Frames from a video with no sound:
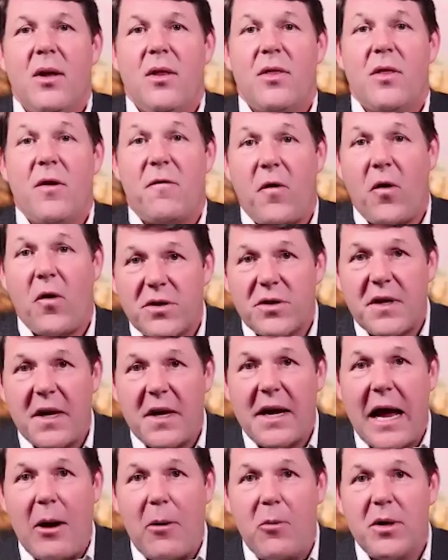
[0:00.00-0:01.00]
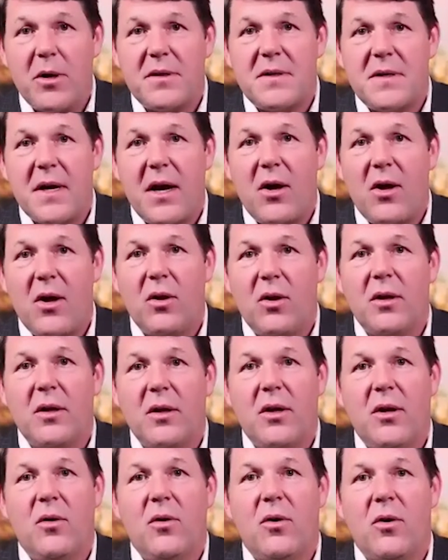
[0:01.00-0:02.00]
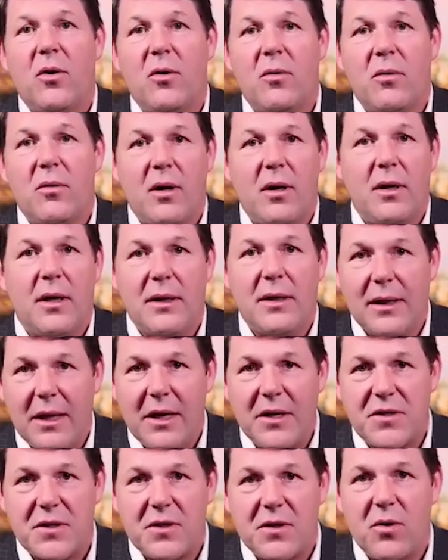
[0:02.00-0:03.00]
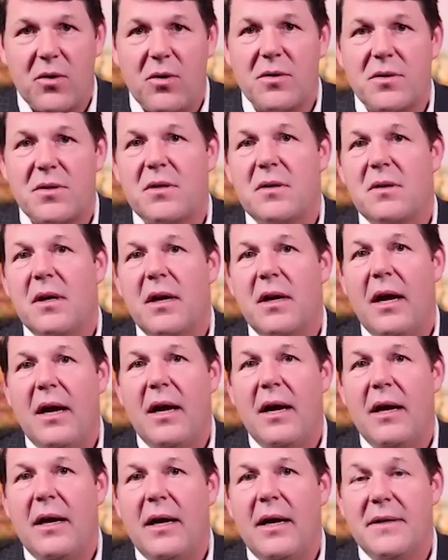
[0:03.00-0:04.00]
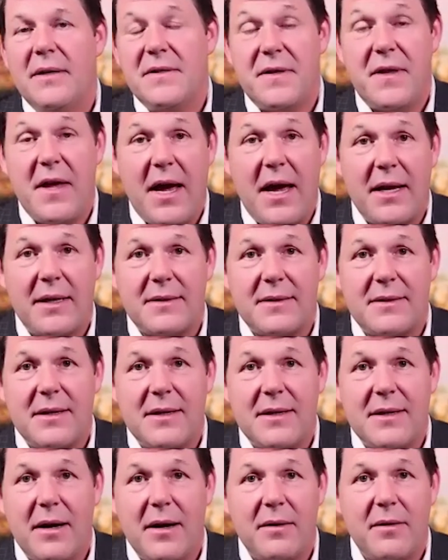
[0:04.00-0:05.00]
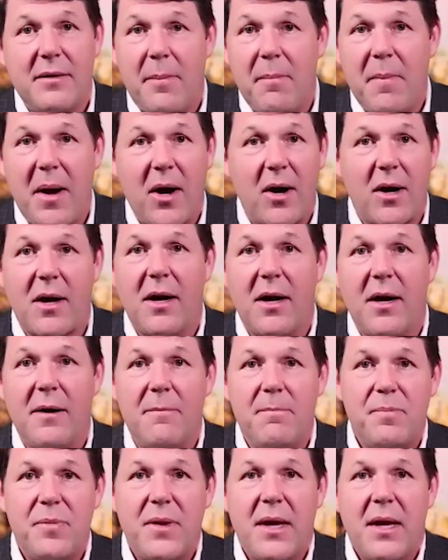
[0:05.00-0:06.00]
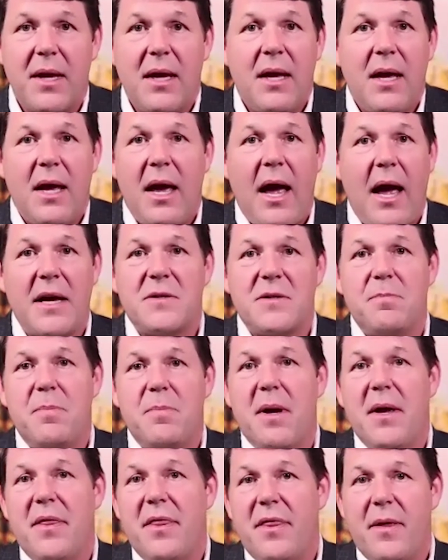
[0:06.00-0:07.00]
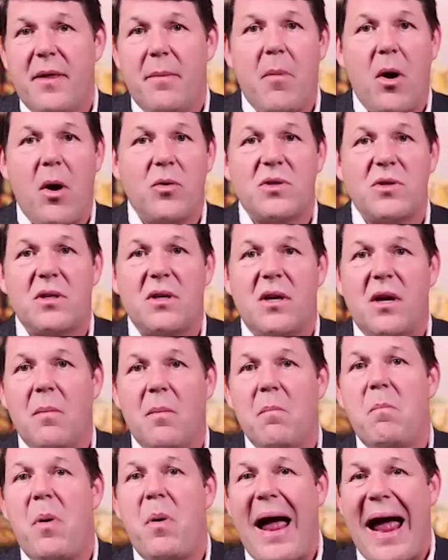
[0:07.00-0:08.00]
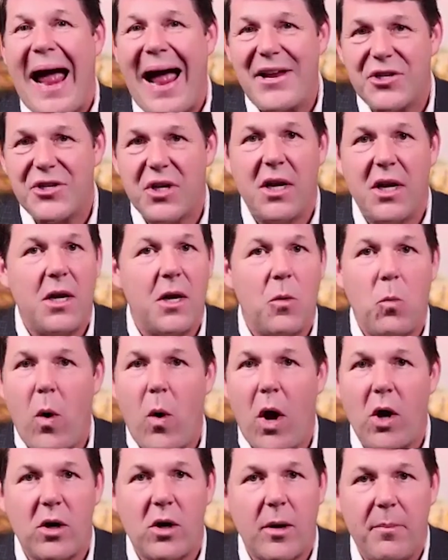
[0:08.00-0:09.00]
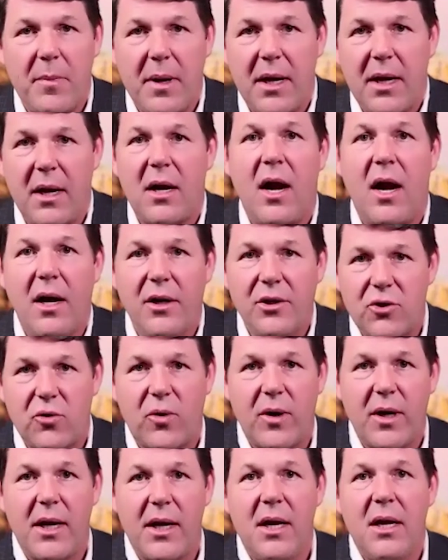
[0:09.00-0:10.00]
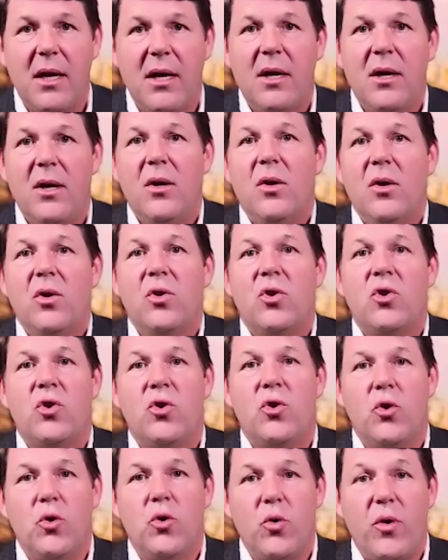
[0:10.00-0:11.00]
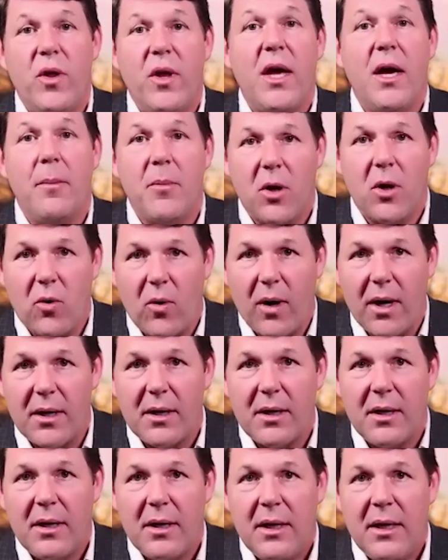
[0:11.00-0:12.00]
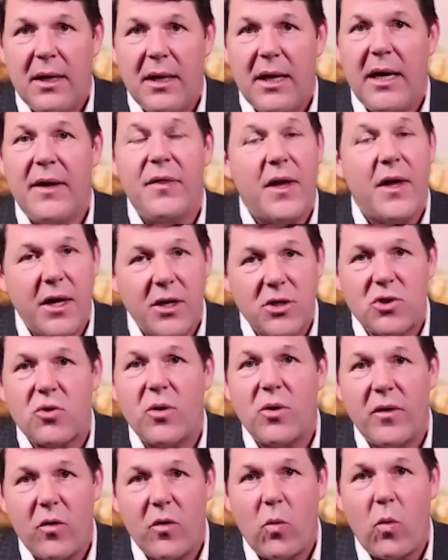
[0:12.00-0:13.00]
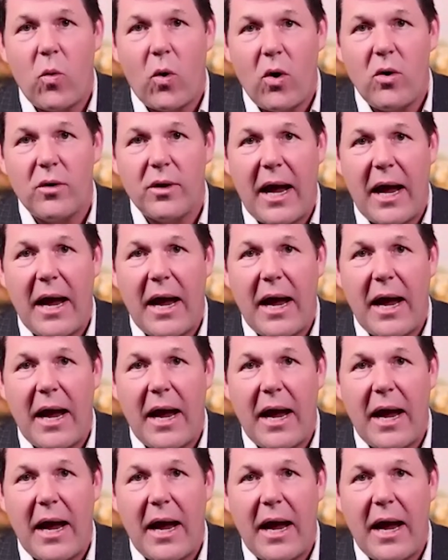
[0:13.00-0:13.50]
The first thing I would tell your listeners is that America has been the most compassionate and welcoming country to the immigrant in the history of the world,